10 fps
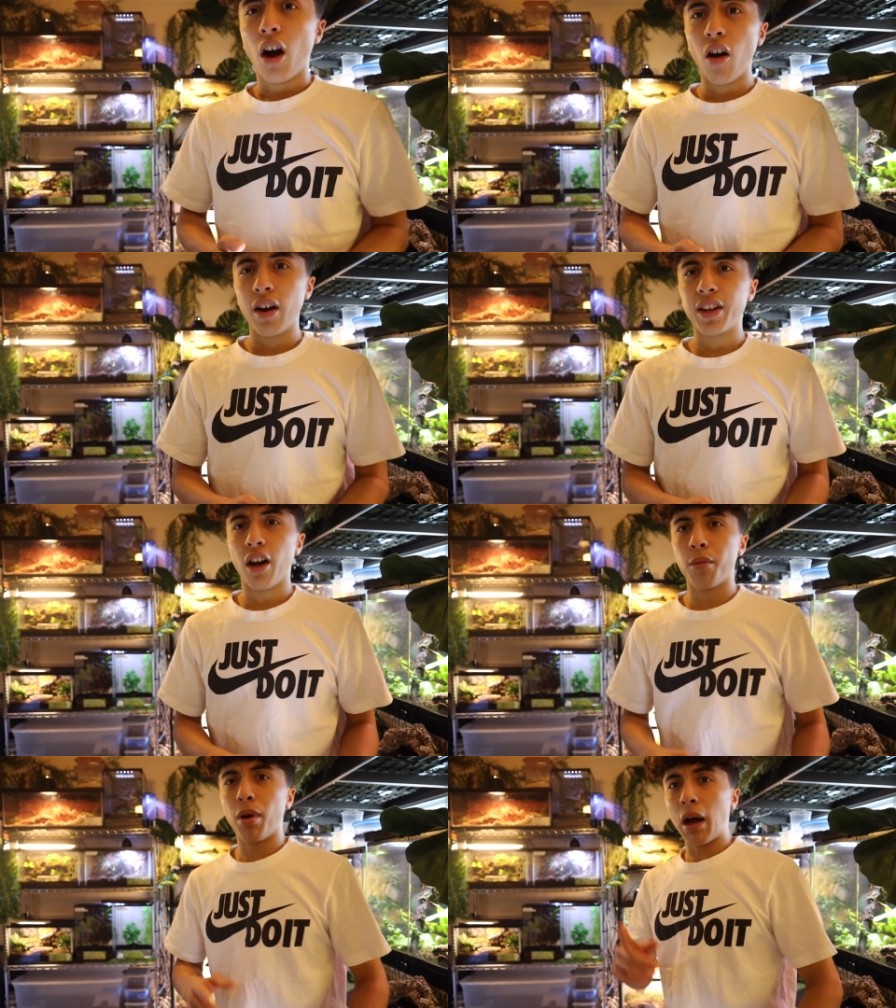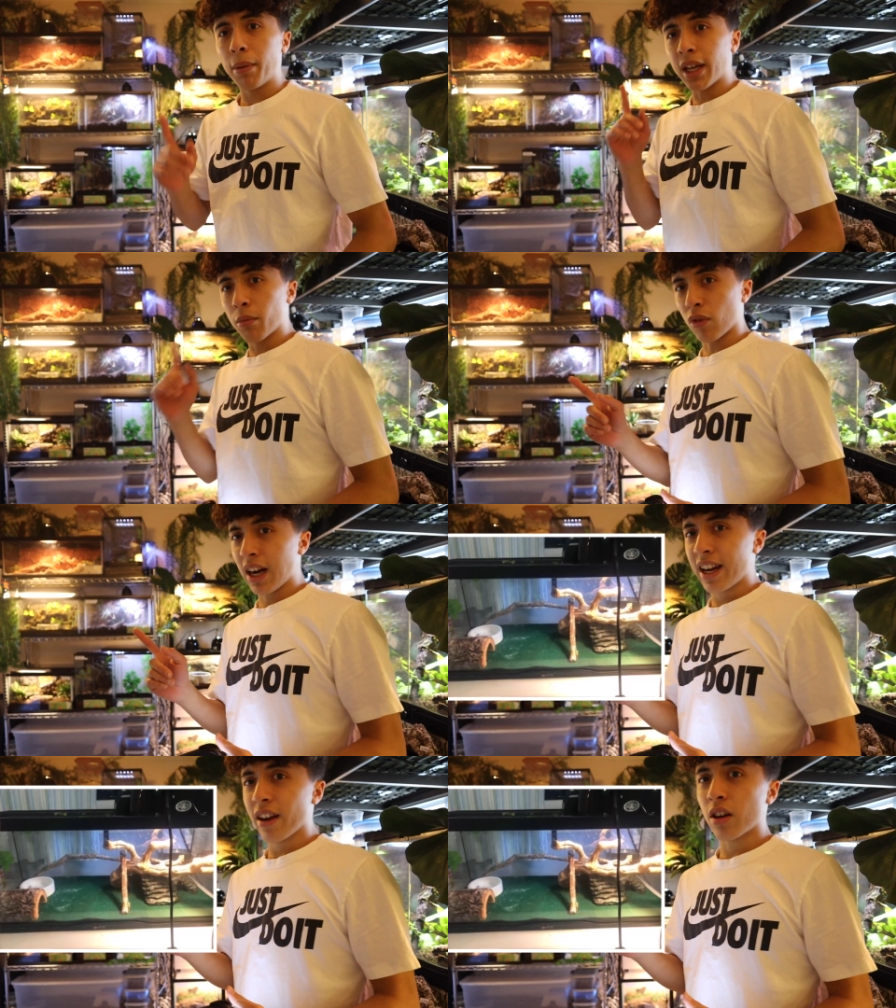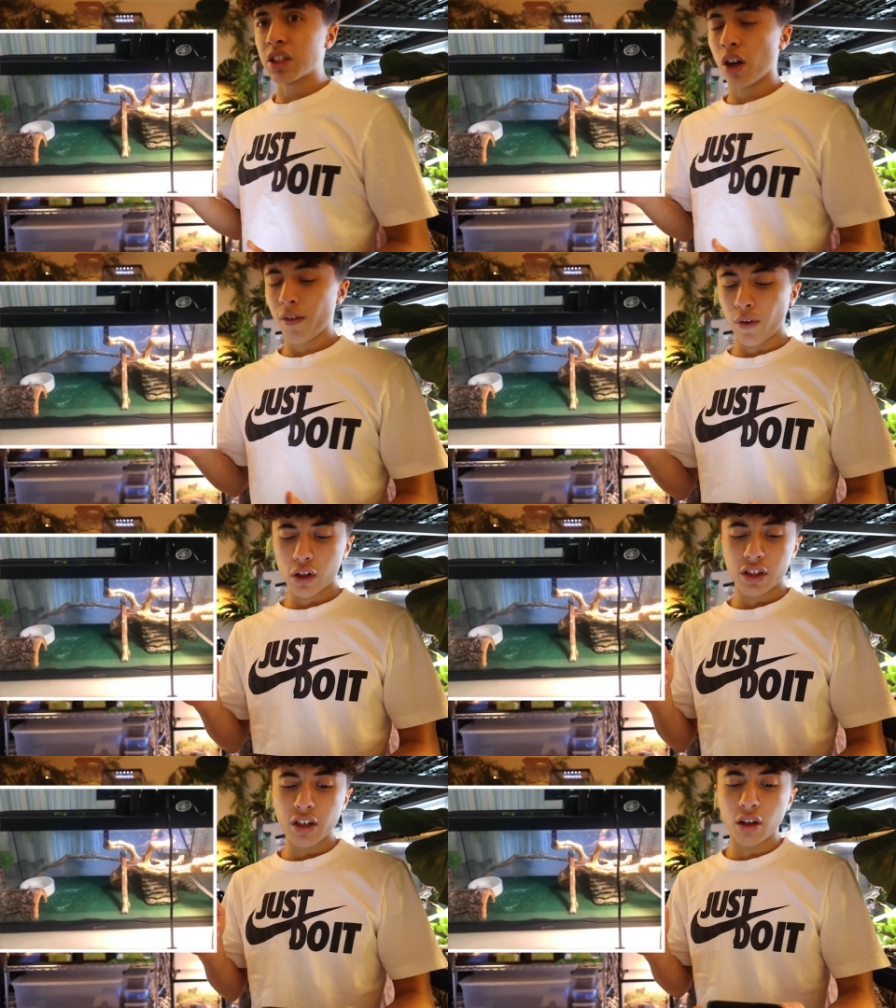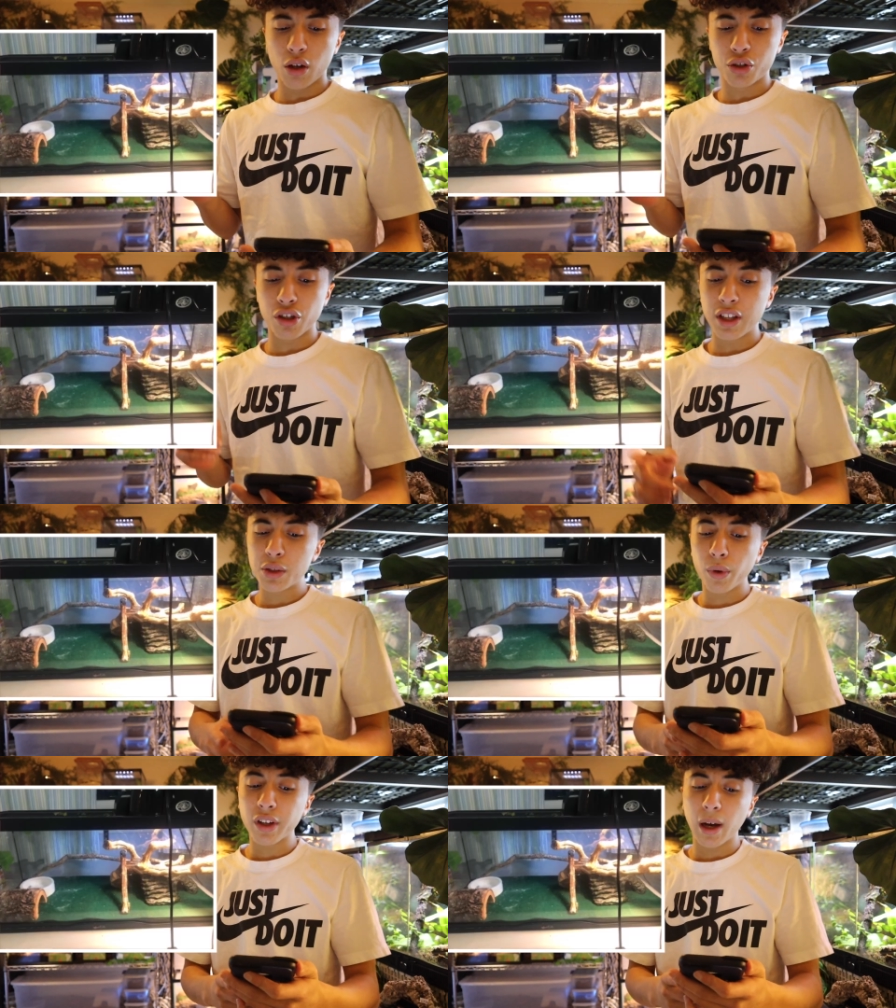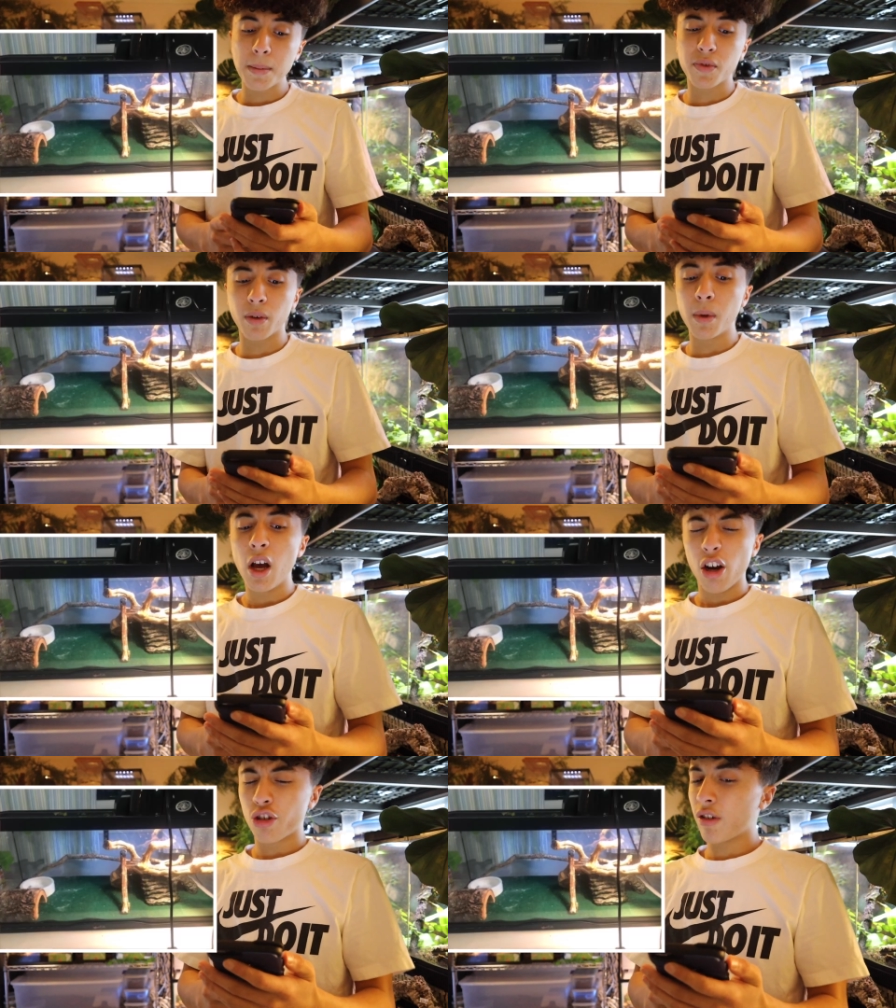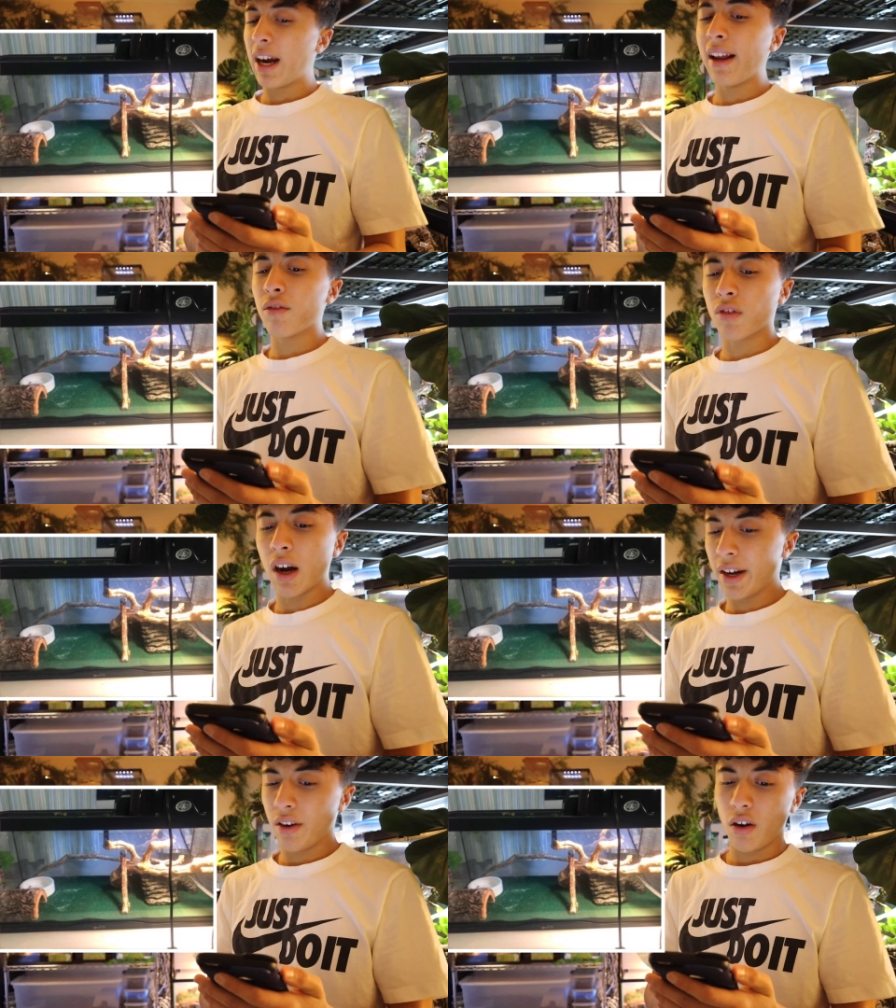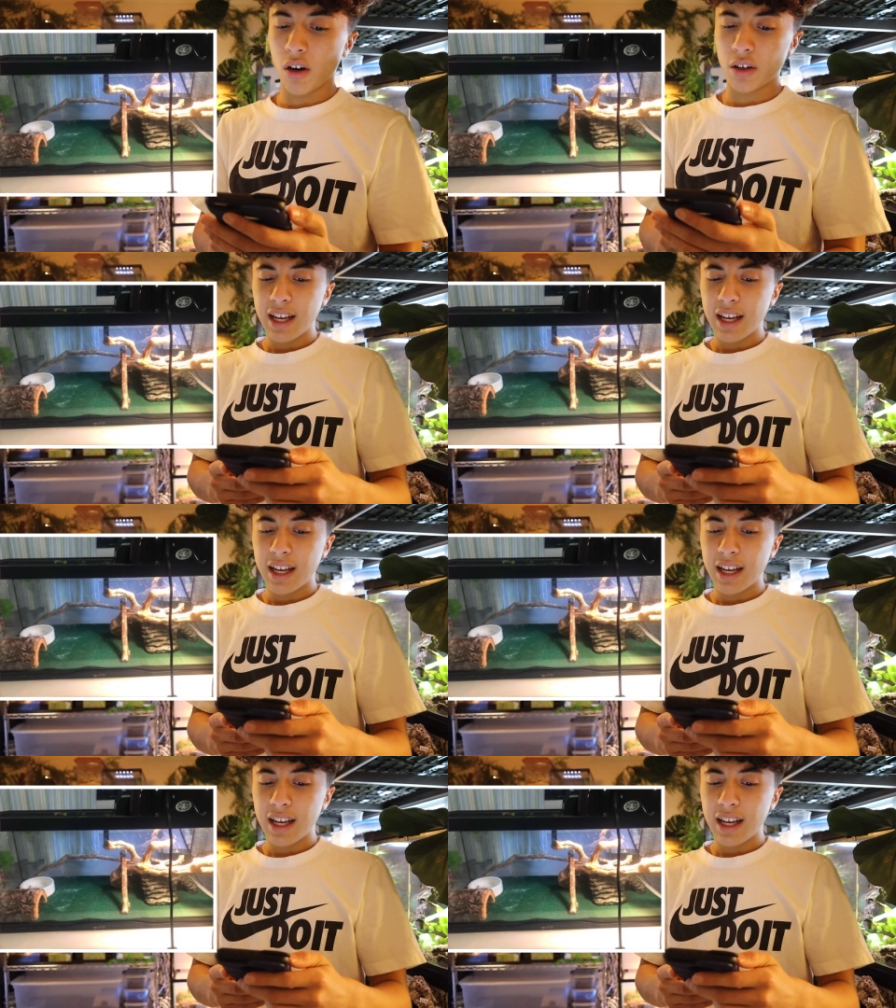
Alrighty, y'all, popping up right here is our first enclosure. This one comes from Grant Reinhardt.